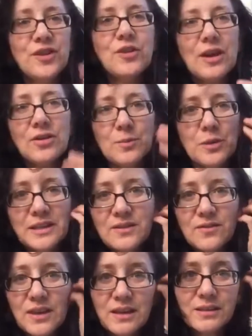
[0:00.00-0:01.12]
figure out the price
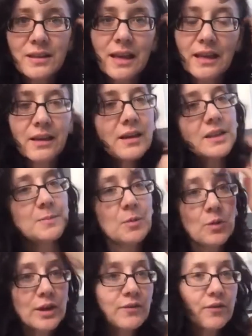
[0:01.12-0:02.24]
of things and it's been
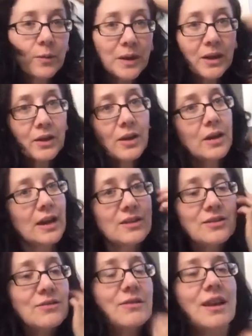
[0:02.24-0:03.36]
working for me.
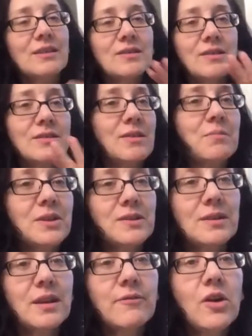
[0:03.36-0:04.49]
It's it's the
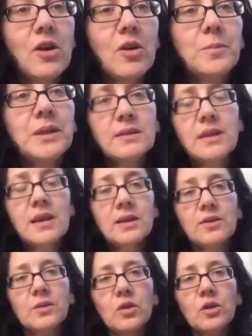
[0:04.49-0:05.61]
simplest thing of all because
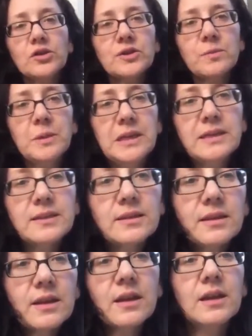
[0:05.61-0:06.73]
the larger the
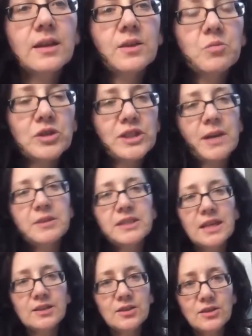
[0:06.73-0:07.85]
piece, the more time it
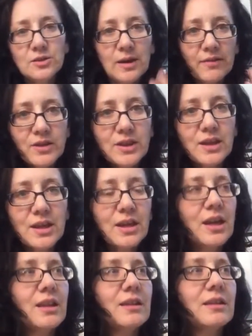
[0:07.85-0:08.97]
takes you to do everything
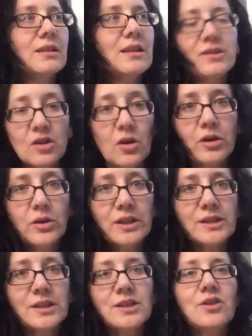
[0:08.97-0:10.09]
and it, the harder it
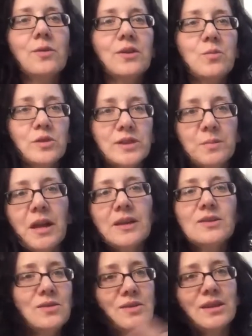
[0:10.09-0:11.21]
is to do and the more
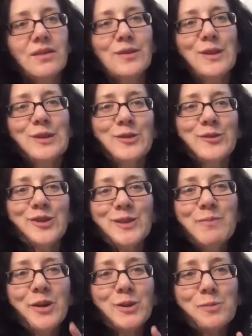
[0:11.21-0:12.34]
supplies you use and everything. So just
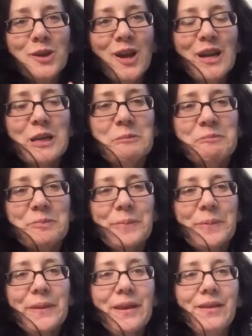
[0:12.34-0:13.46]
multiply
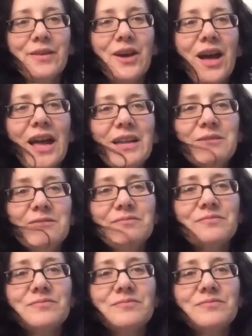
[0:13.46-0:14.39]
the height